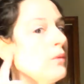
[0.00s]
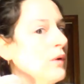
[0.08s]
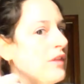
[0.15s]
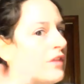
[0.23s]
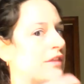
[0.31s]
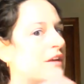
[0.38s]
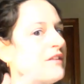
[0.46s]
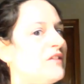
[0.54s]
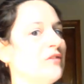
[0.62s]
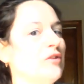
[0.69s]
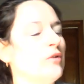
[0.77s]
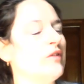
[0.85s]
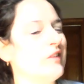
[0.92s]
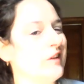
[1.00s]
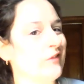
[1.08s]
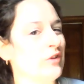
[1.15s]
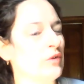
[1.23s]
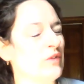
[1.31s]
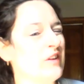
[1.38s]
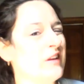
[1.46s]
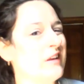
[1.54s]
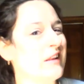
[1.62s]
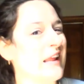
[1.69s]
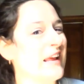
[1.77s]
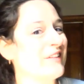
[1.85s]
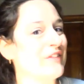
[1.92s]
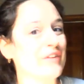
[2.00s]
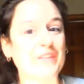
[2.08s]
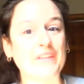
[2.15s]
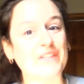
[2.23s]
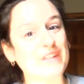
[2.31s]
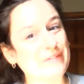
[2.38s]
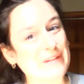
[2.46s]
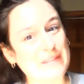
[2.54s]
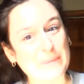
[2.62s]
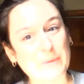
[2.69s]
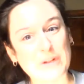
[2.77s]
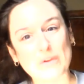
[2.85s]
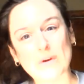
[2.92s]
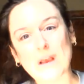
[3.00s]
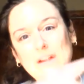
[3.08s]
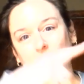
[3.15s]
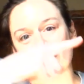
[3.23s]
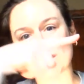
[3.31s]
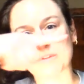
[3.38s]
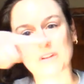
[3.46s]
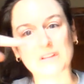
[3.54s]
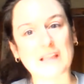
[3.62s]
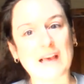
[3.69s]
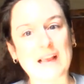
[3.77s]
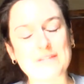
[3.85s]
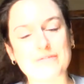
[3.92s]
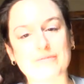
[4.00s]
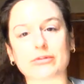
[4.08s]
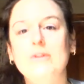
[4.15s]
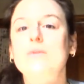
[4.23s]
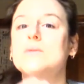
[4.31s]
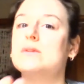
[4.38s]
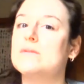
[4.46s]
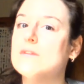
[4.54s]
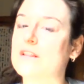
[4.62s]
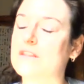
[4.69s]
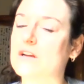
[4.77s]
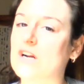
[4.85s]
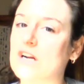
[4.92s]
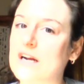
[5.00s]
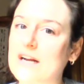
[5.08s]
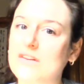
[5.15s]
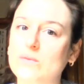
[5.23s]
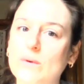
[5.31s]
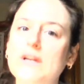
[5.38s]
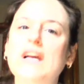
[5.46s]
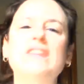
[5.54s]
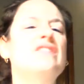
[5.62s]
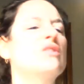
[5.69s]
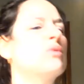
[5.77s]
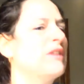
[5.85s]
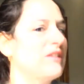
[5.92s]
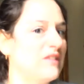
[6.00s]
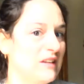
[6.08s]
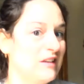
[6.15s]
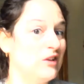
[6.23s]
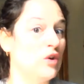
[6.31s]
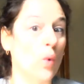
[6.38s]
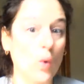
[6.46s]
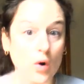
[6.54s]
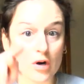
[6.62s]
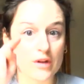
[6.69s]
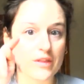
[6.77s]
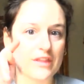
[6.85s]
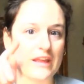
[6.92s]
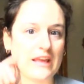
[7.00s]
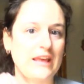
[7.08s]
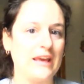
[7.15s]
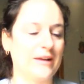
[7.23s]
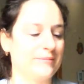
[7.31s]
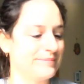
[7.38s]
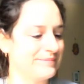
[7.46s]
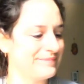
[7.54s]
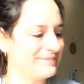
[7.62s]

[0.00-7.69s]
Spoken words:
With this, if you see an answer that's different than what you got, just put a line through and write the correct one. I still want to see your thinking.